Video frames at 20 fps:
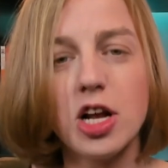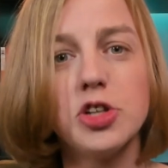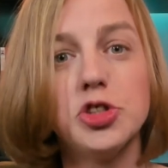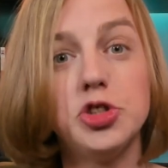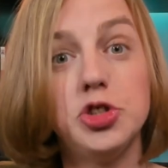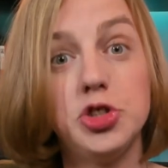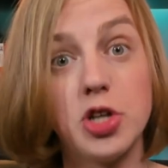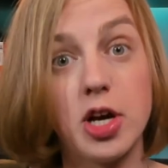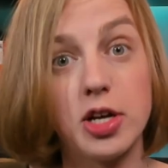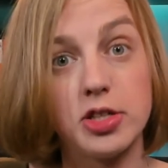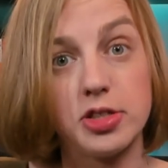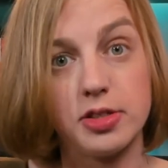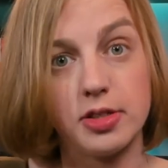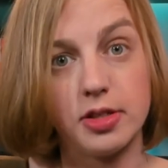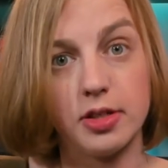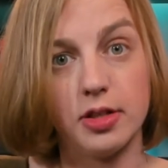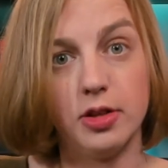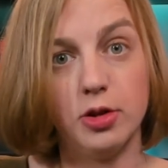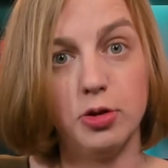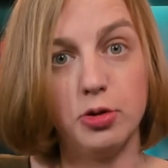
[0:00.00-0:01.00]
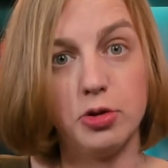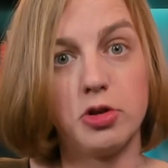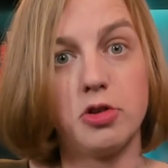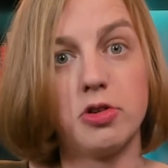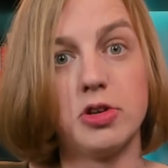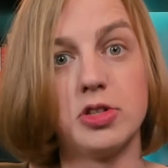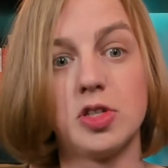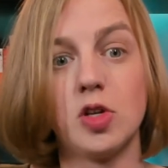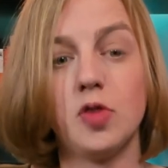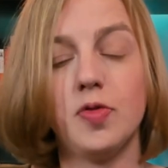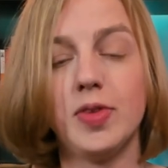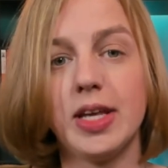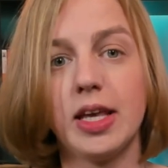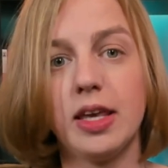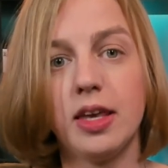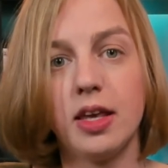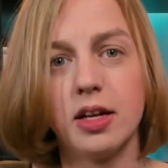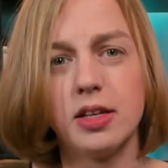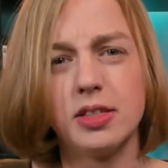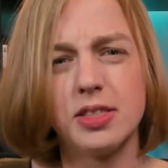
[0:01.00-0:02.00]
just ludicrous and
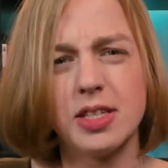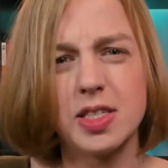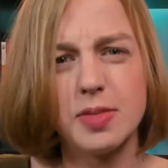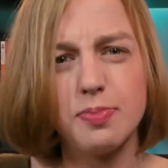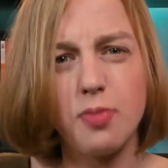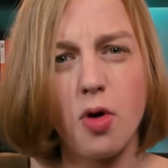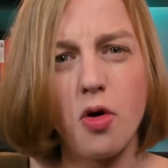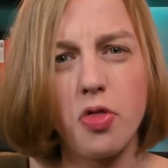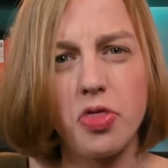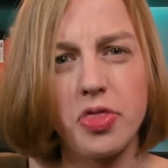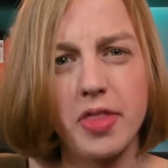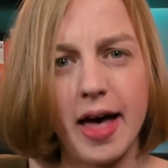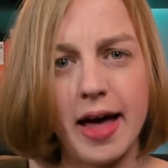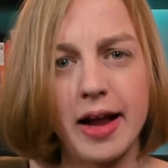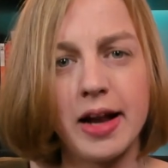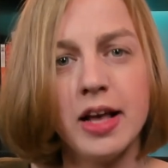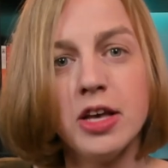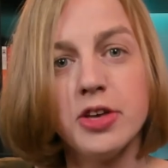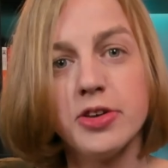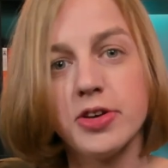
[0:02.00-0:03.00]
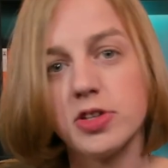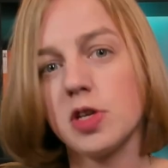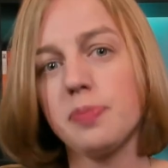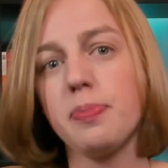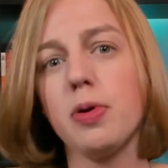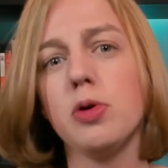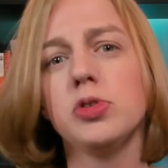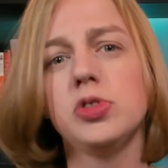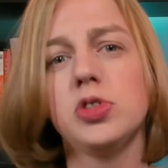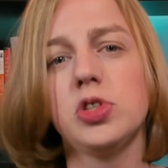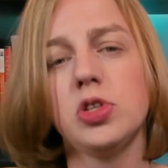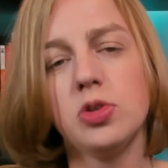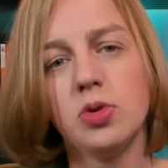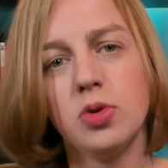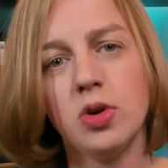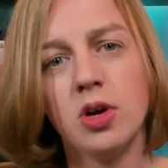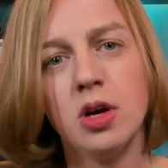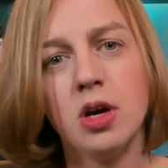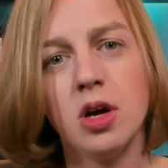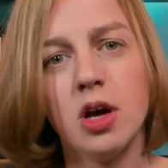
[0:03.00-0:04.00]
ridiculous, it's more than that. You're supposed
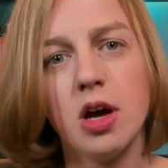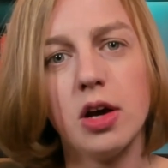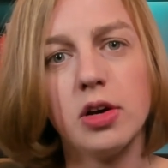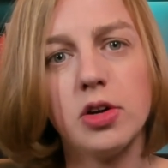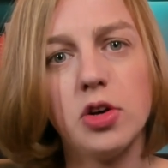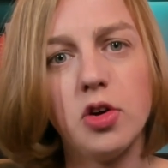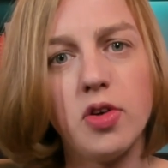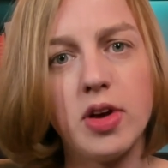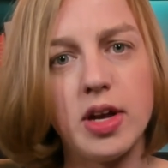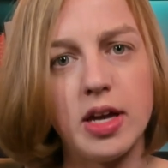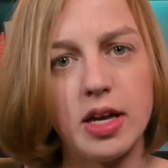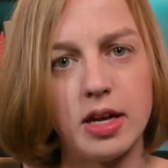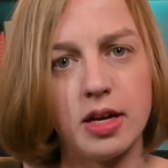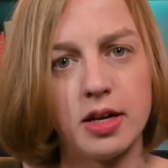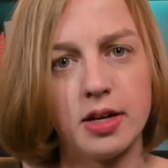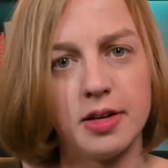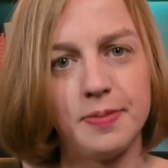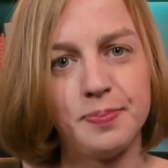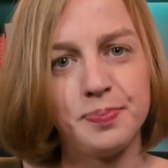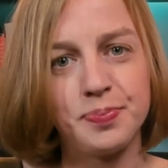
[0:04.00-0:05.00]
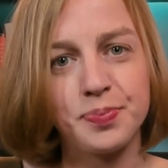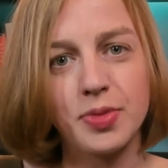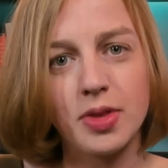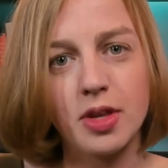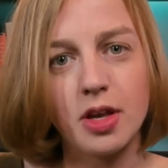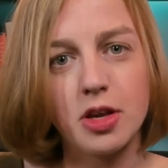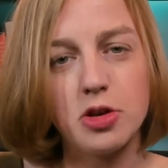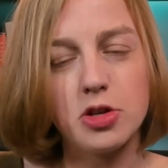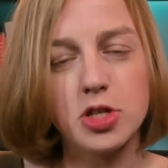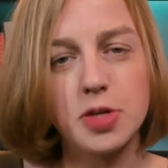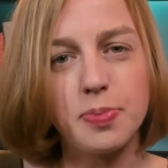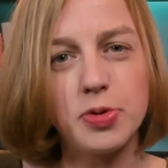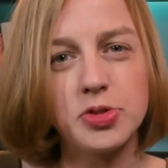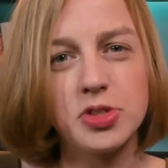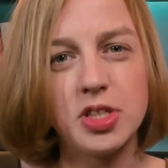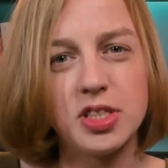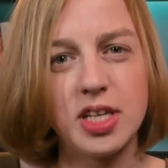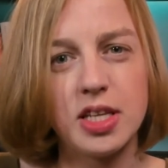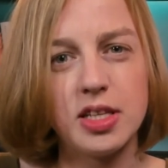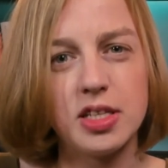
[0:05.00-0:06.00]
to agree. You're supposed to
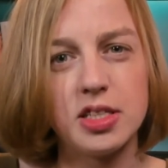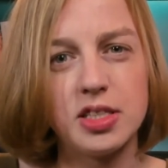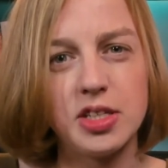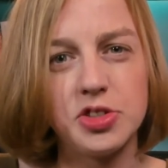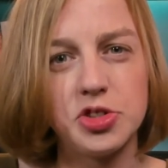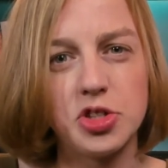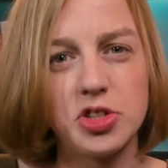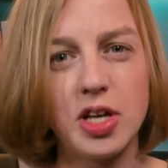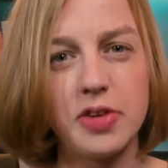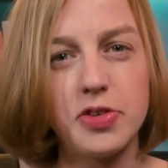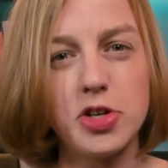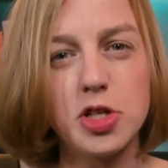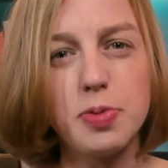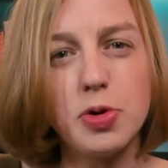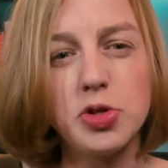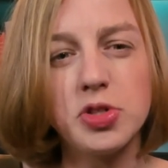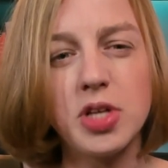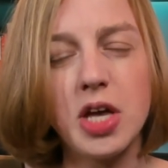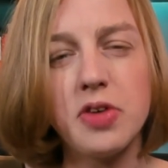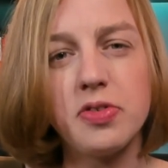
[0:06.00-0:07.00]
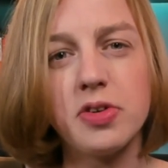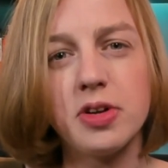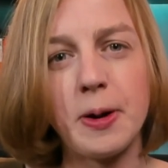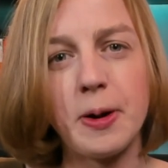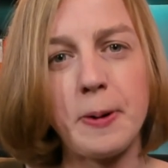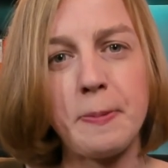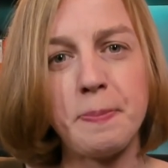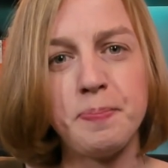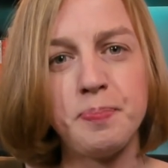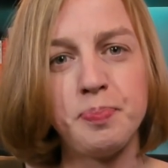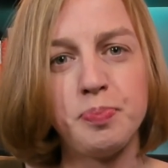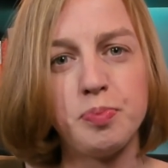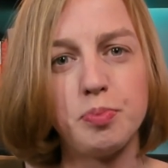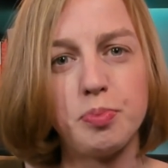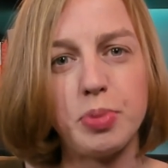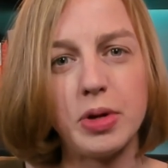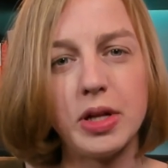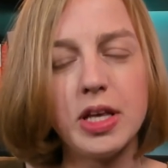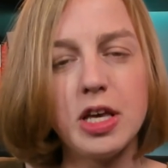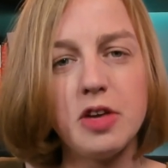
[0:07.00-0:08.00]
say these things yourself. You're supposed to even
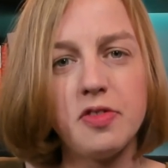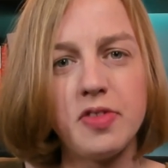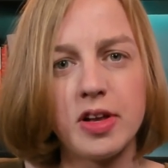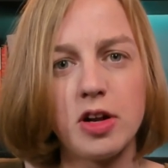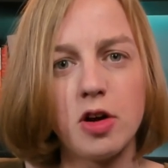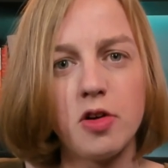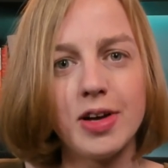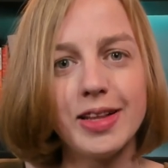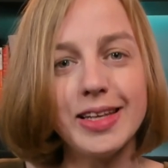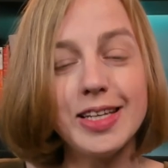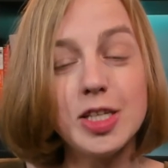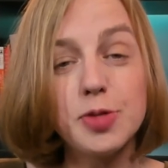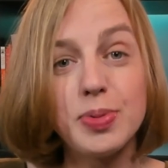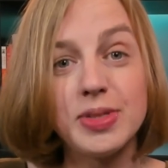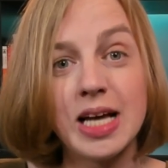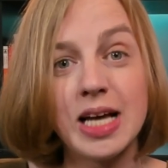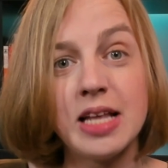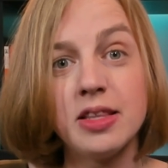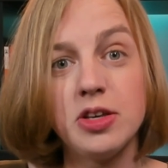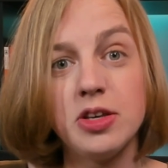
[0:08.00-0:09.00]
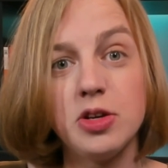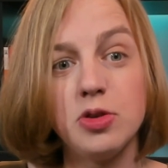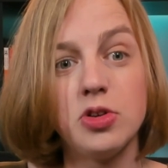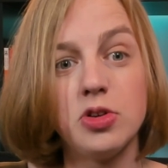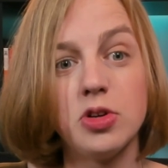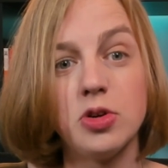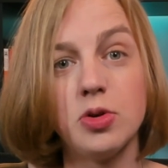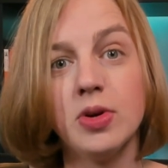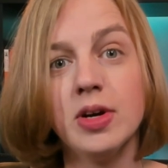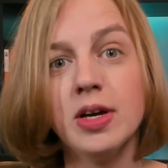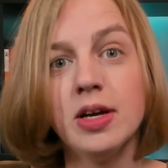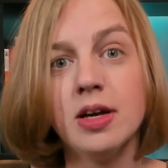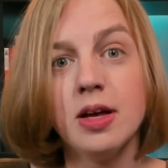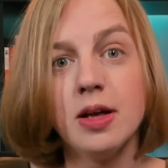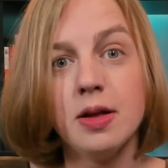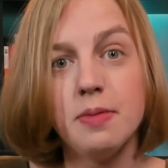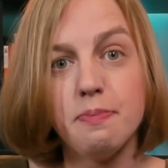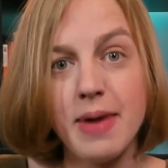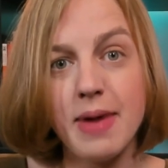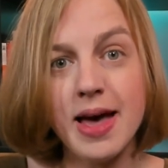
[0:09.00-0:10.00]
believe it, or at least pretend that you do.
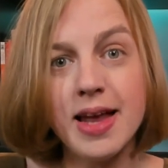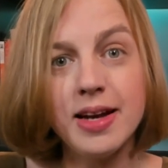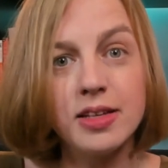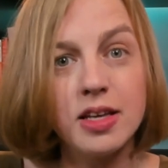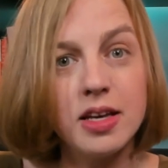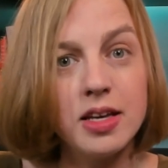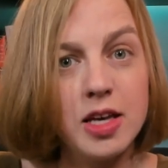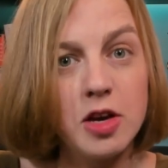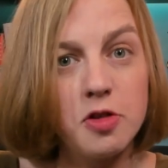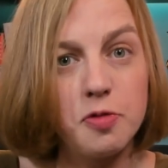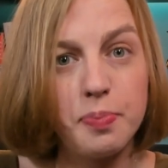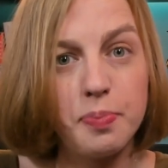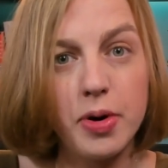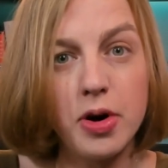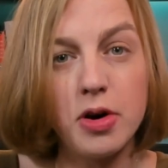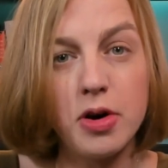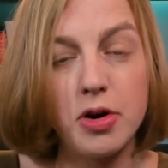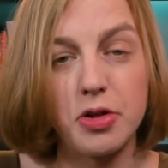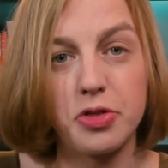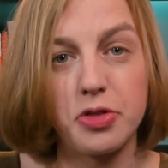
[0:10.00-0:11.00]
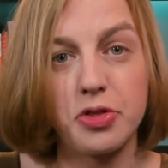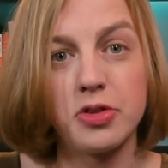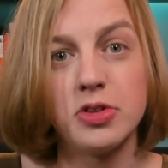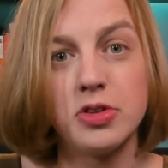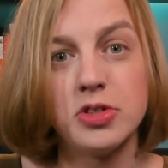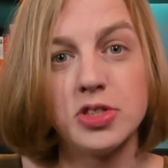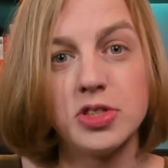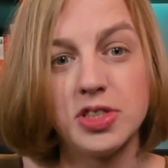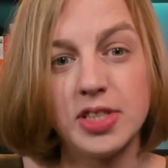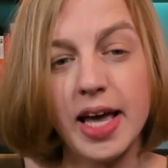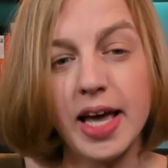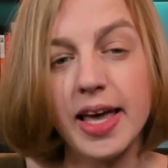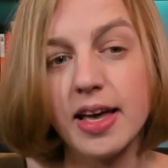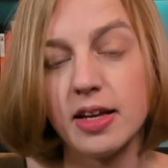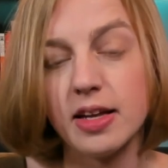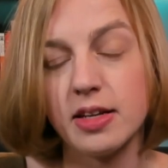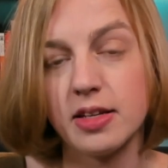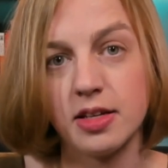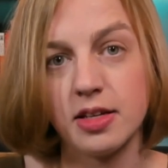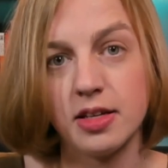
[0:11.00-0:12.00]
Men can give birth. Say
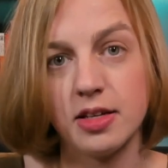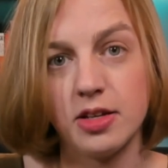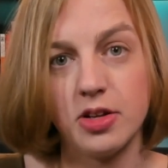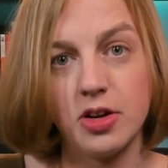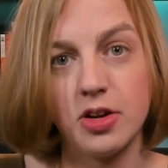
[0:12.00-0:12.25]
it, you